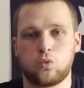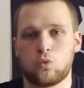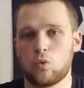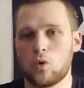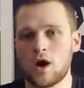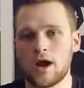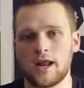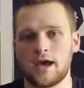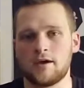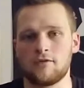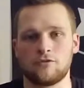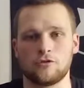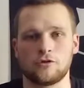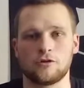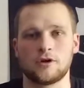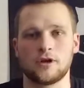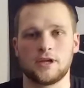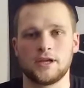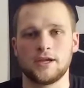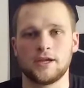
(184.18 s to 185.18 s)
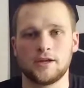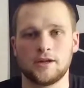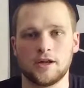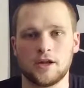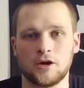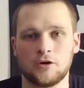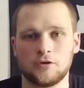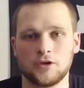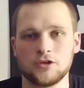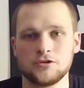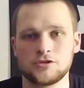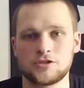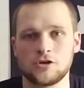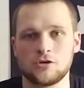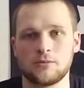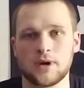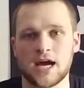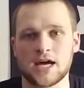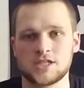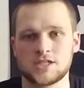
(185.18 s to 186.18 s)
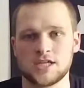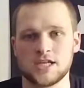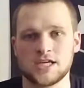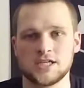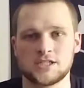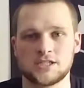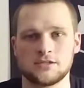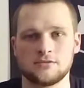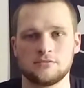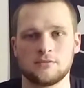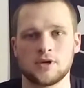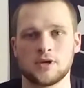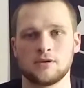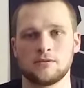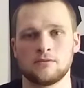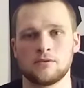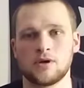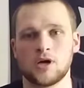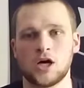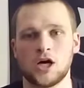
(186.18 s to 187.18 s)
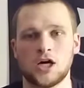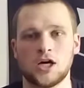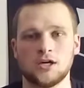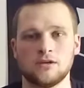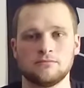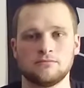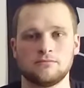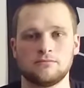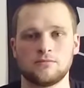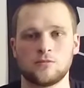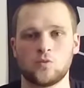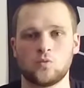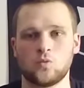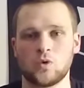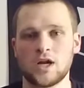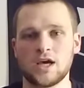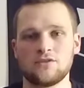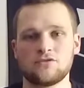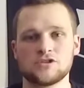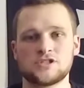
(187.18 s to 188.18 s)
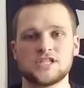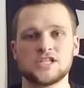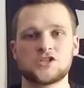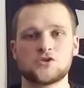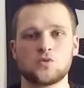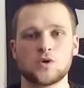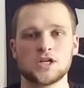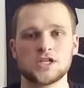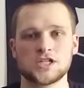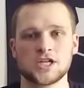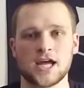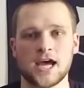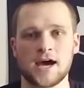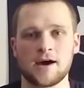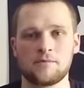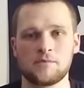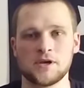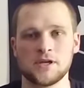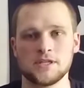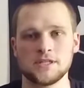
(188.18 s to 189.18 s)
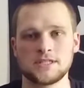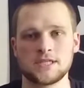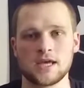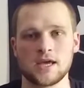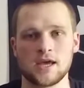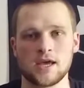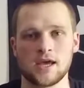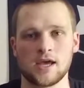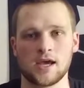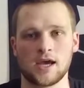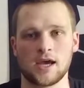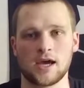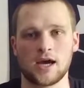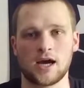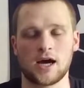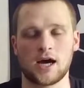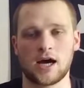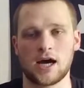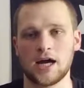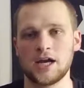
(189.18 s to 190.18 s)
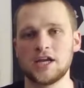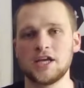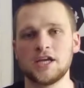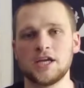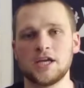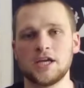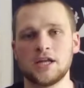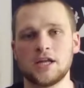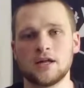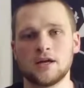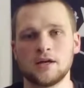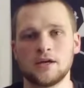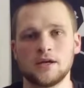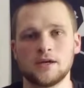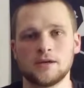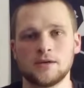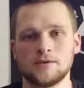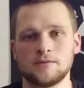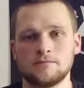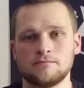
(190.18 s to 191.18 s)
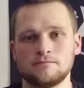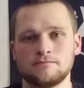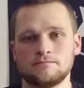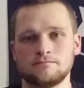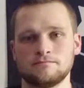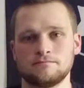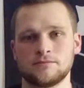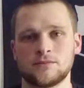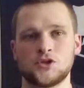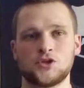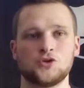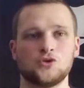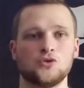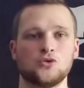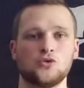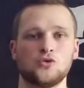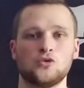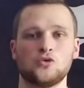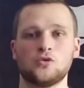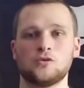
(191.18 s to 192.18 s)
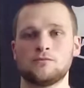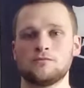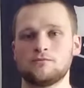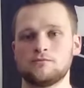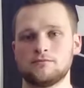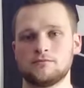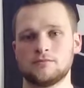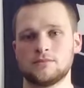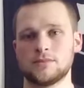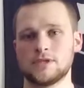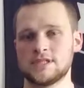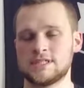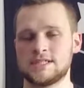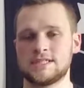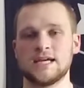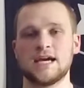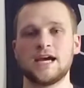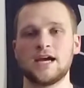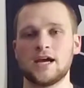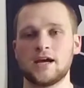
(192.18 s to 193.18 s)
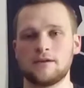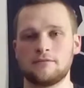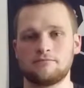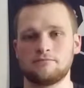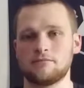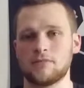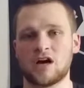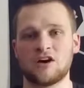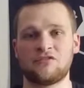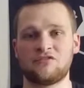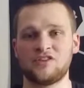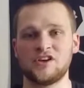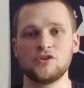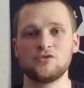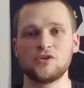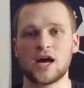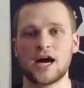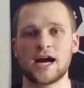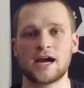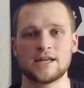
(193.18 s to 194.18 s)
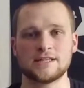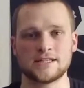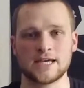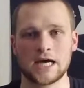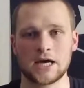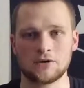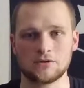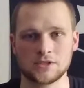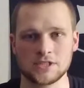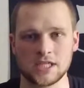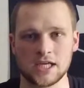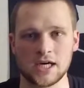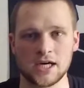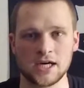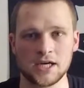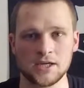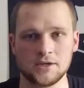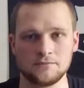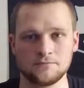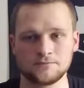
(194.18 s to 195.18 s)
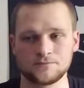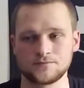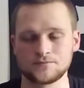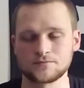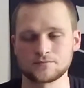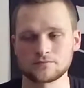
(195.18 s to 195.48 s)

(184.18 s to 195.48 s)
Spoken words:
whatever, you know, use your imagination, whatever situation happens, I need to stay a few nights outside,